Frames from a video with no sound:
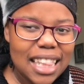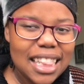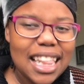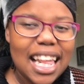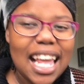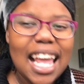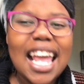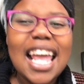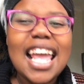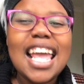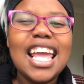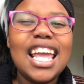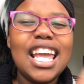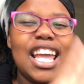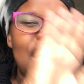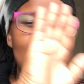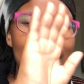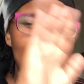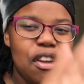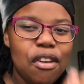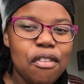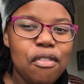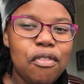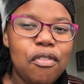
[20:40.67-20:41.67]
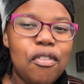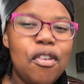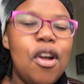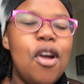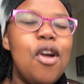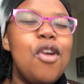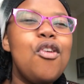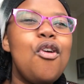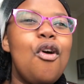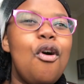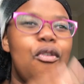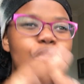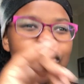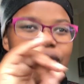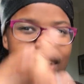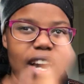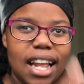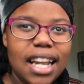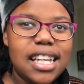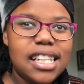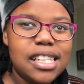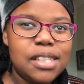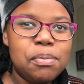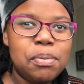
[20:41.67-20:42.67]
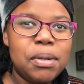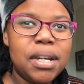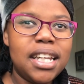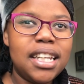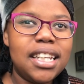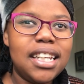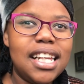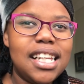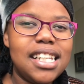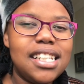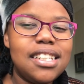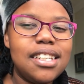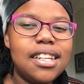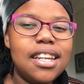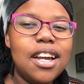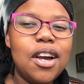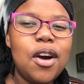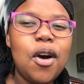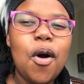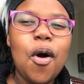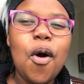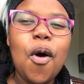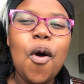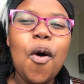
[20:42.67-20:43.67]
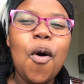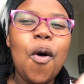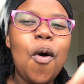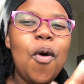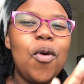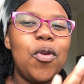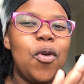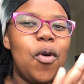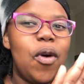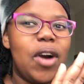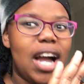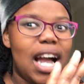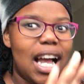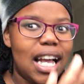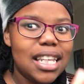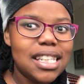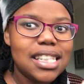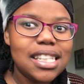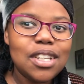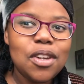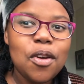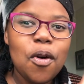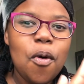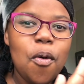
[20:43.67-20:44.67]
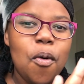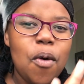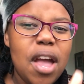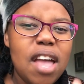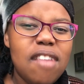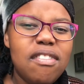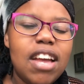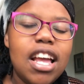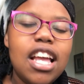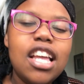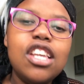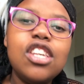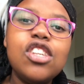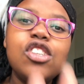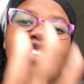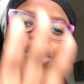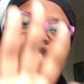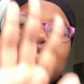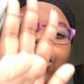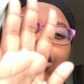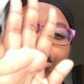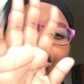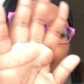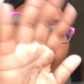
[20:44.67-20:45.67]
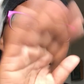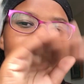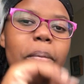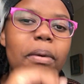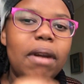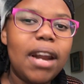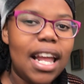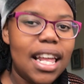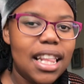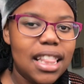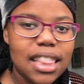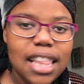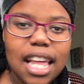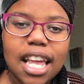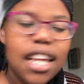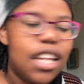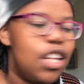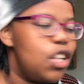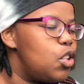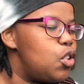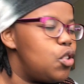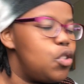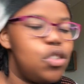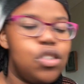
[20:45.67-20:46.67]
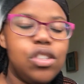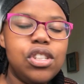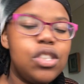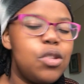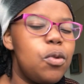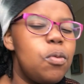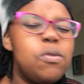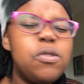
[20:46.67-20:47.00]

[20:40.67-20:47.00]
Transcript: there. If your friend is pregnant or your cousin or whoever, stop right there. So